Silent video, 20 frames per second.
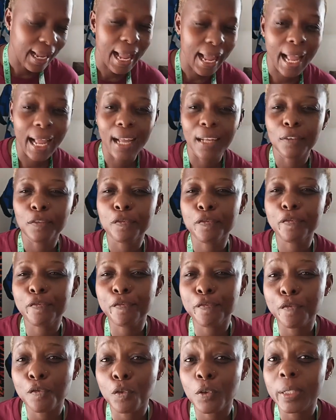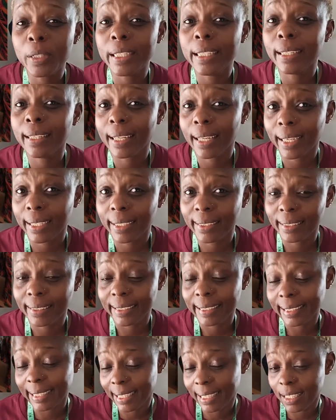and fully lined.
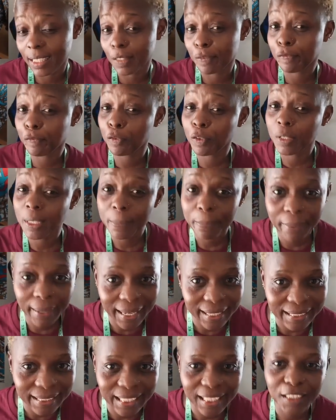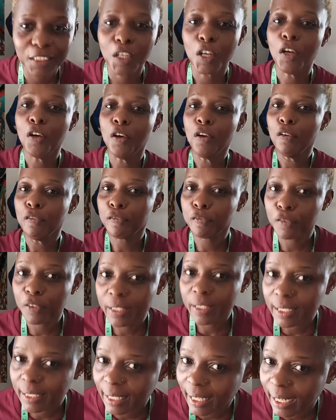Yes, fully padded,
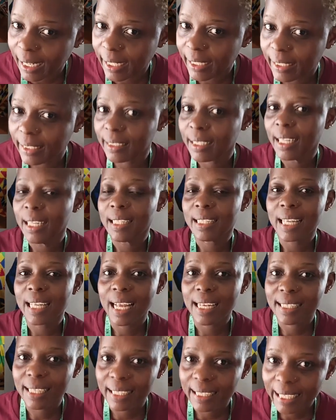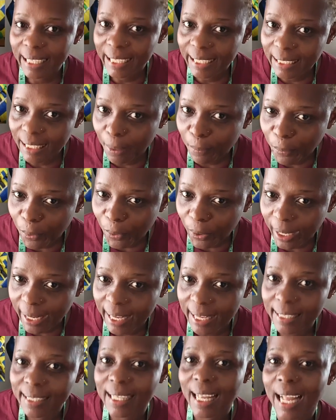fully lined. It has an inner
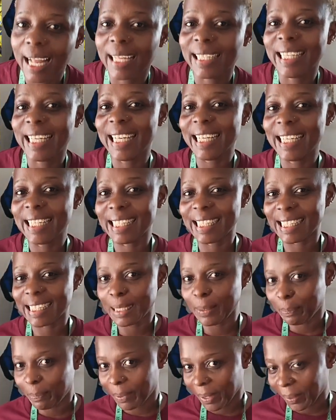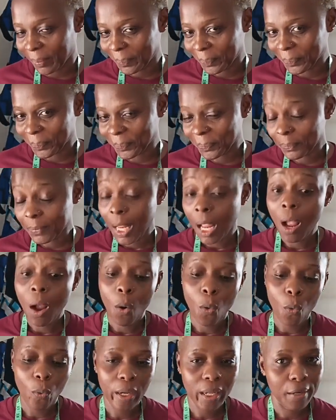pocket and a zipper.
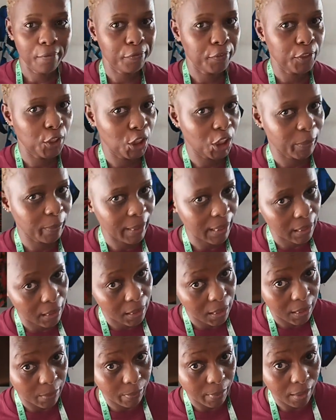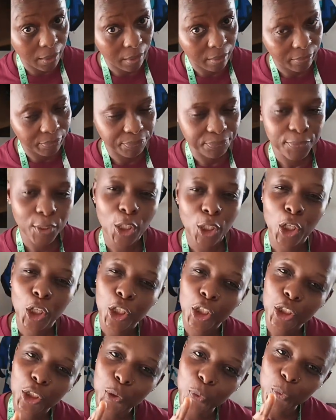When I finish making this bag,
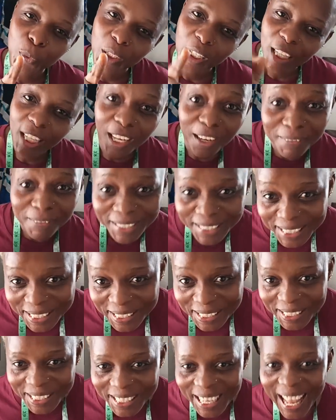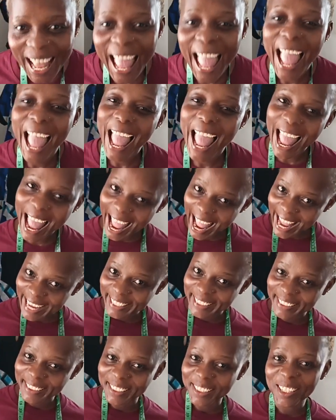you will love it
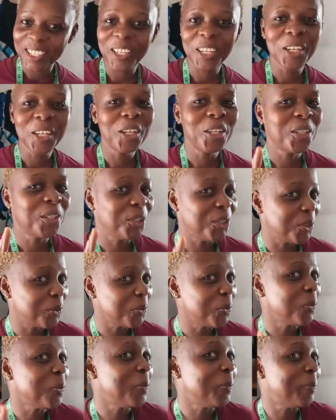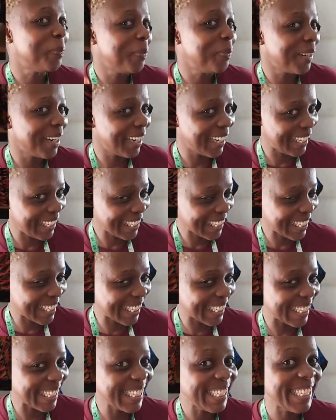and you will buy it.
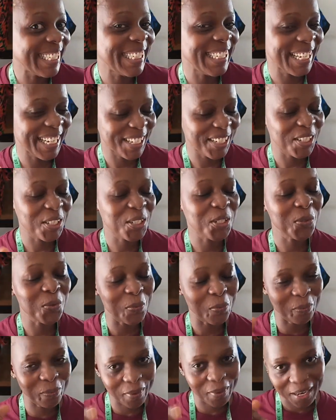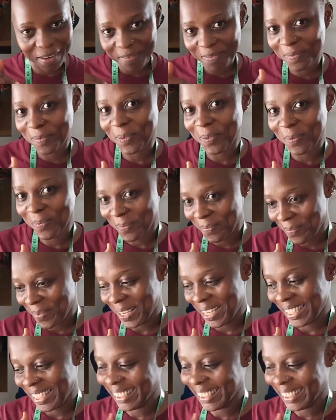Yes, you will buy from me.